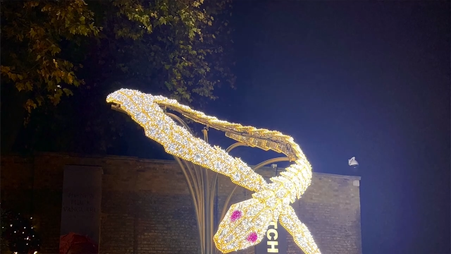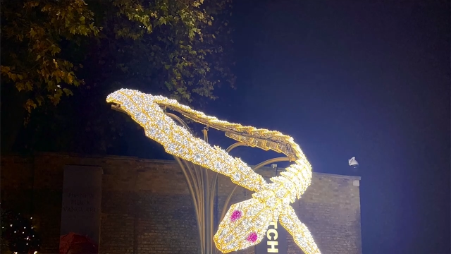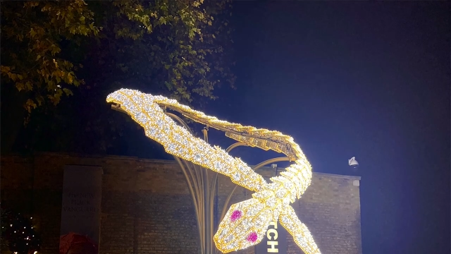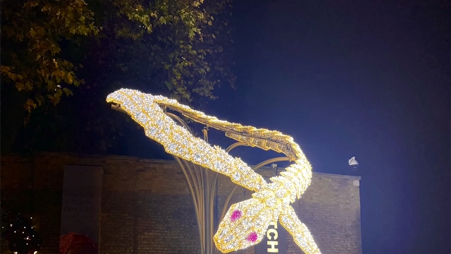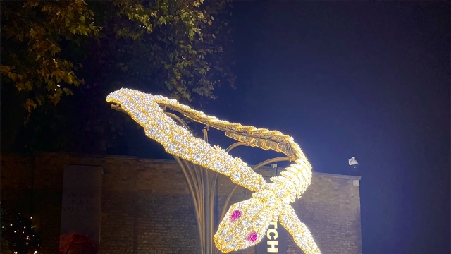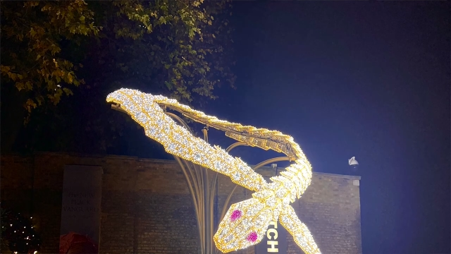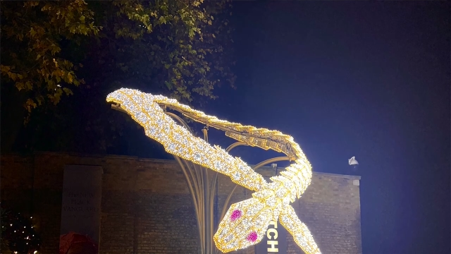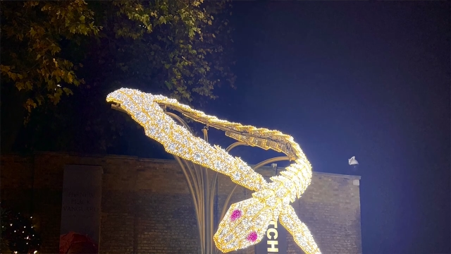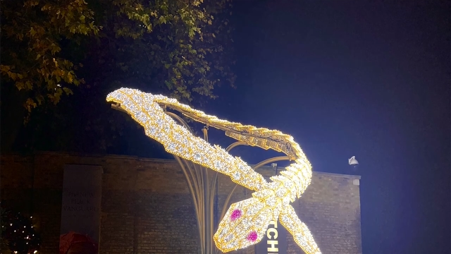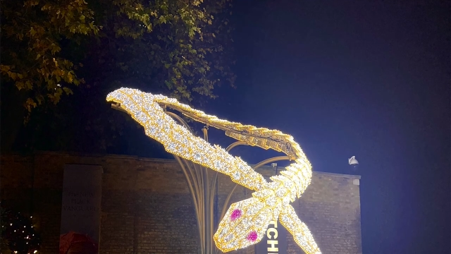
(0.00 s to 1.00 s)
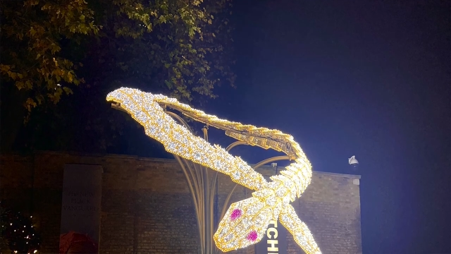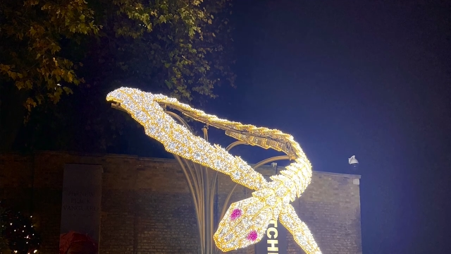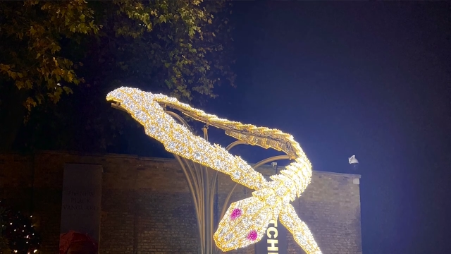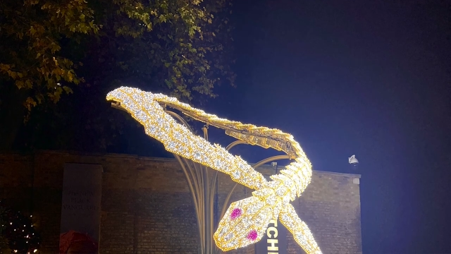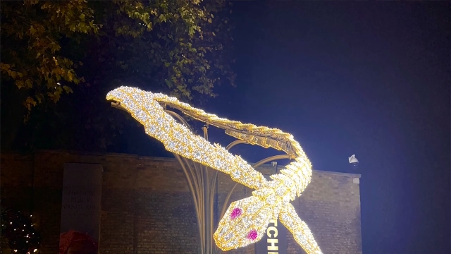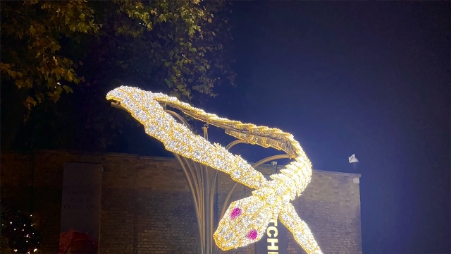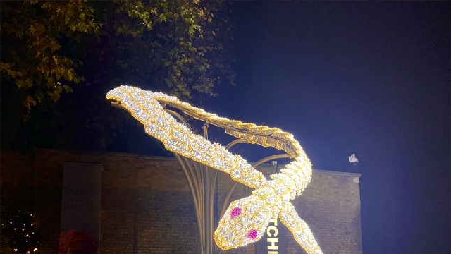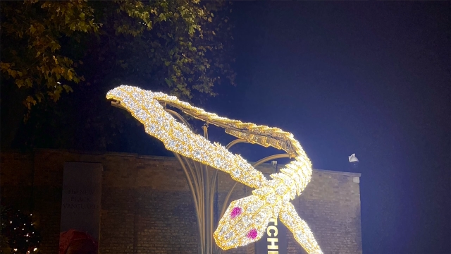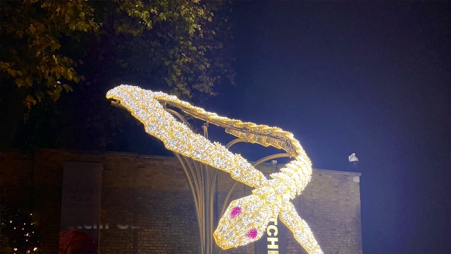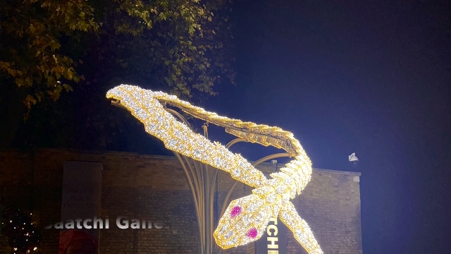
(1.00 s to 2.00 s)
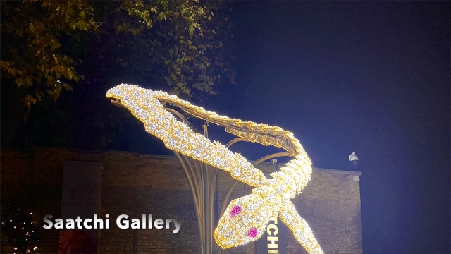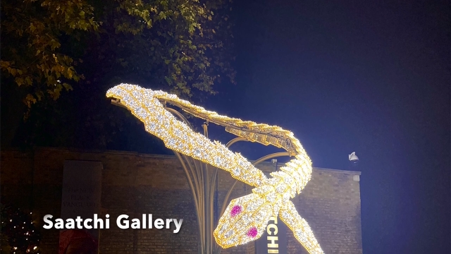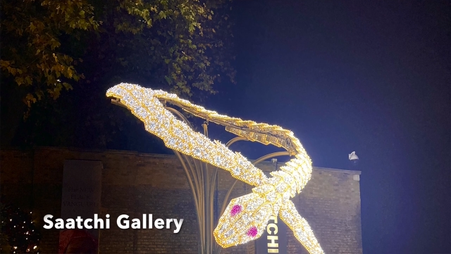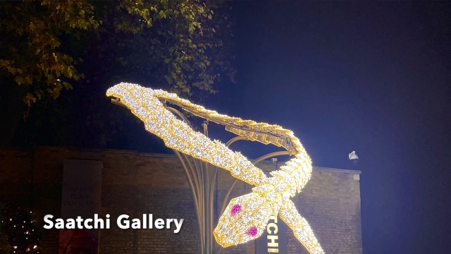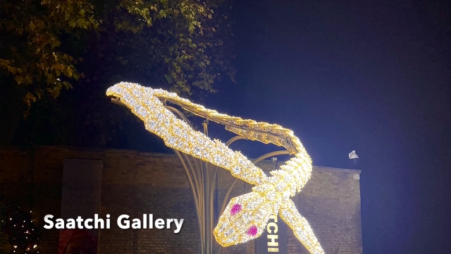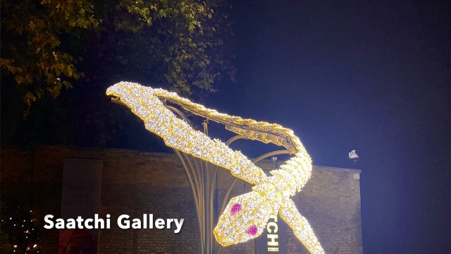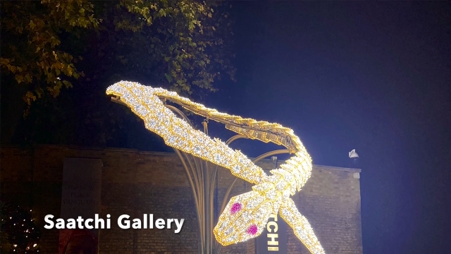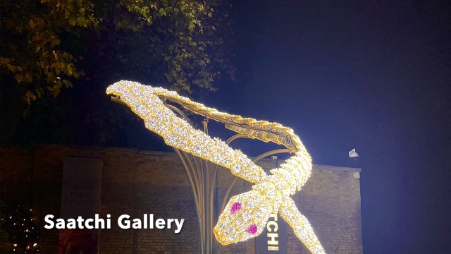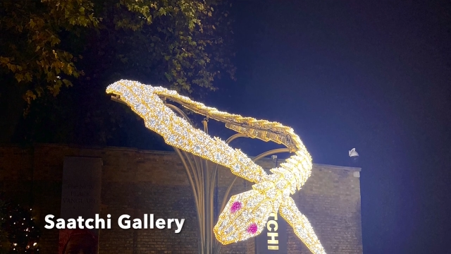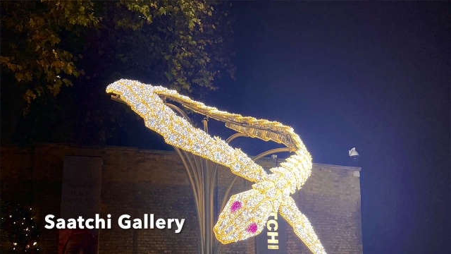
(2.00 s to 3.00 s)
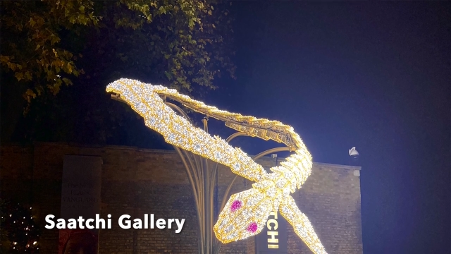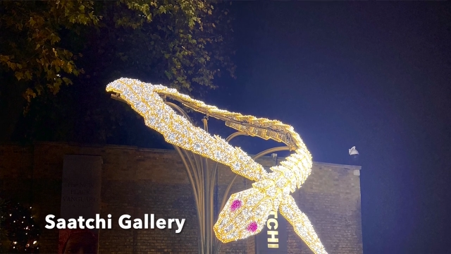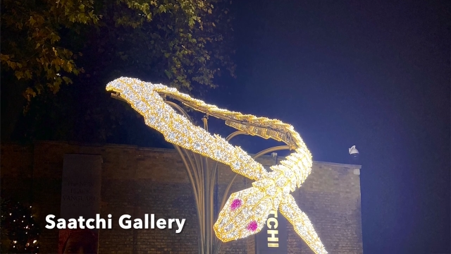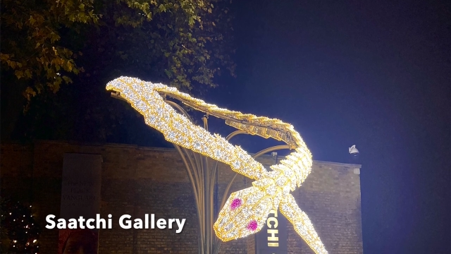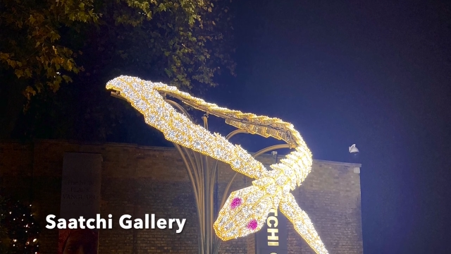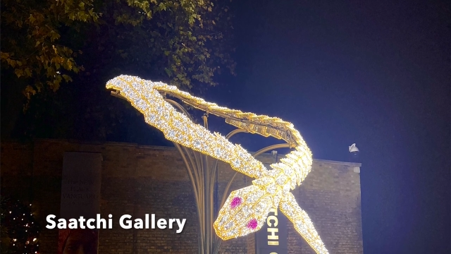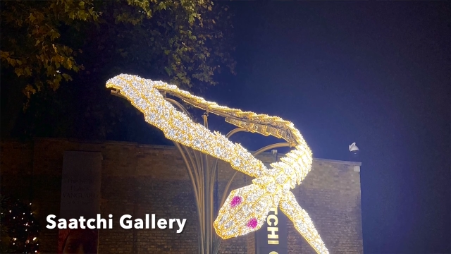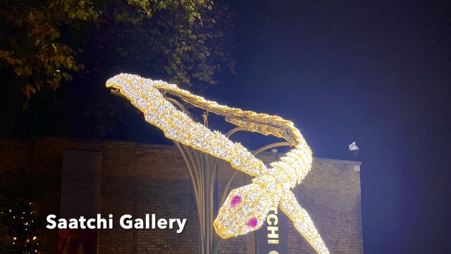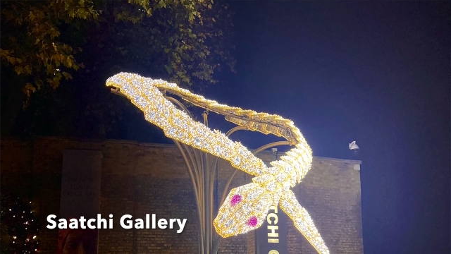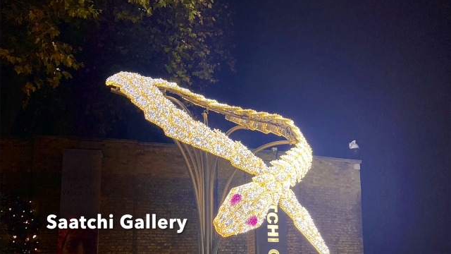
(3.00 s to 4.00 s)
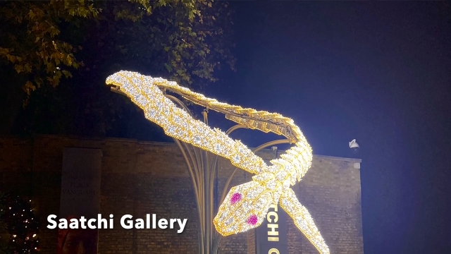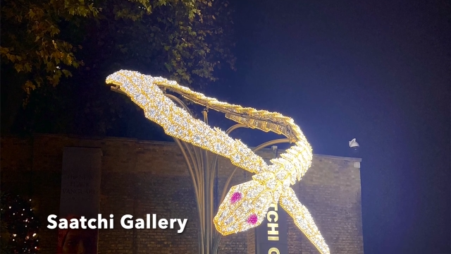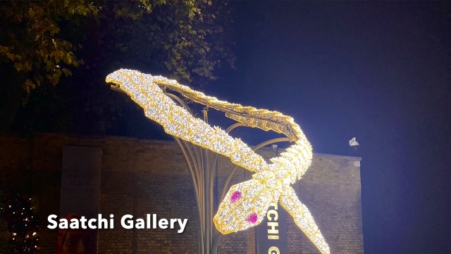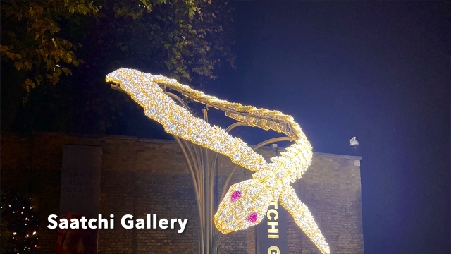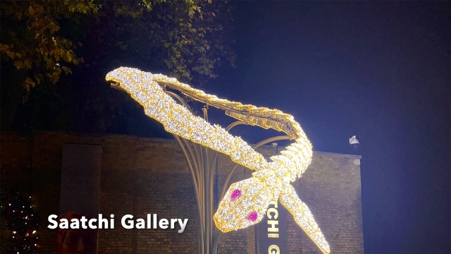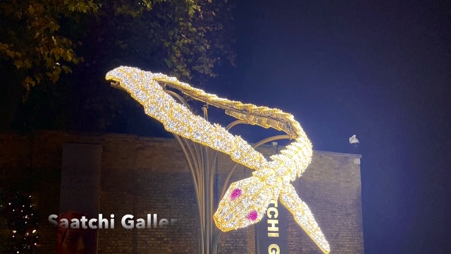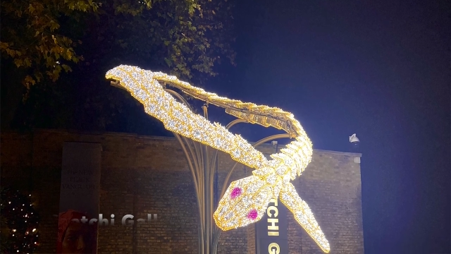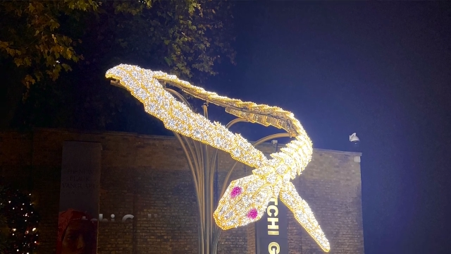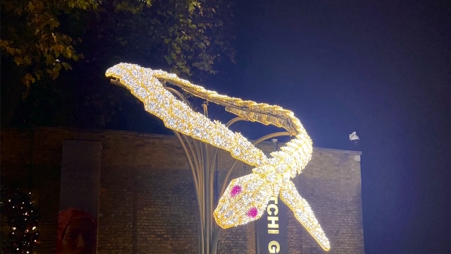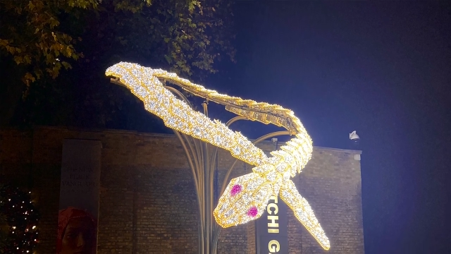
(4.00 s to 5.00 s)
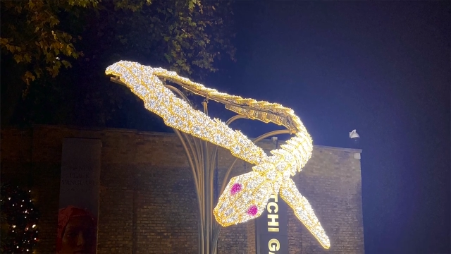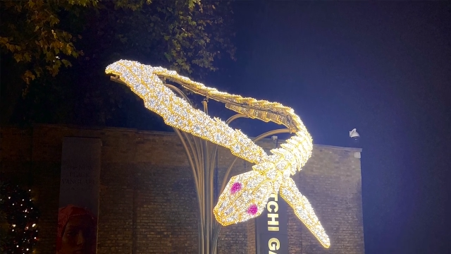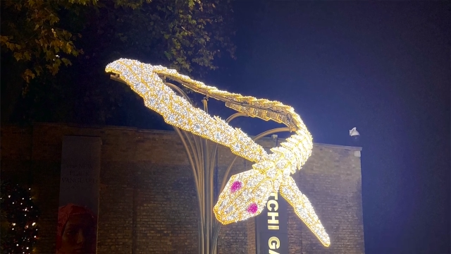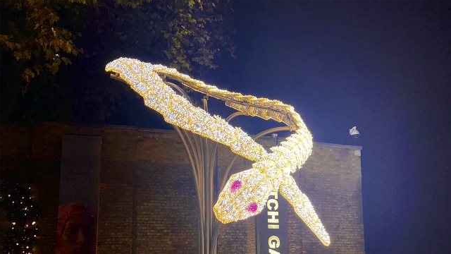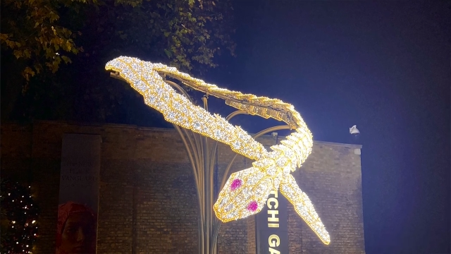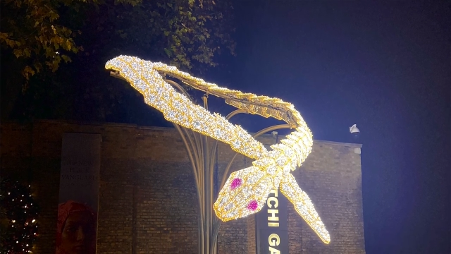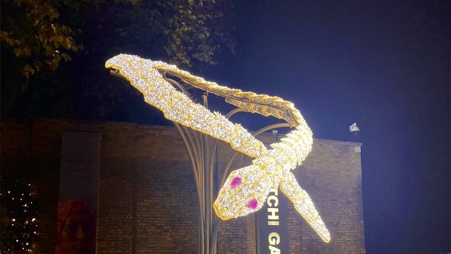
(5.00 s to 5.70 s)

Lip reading: [unreadable: no face in view]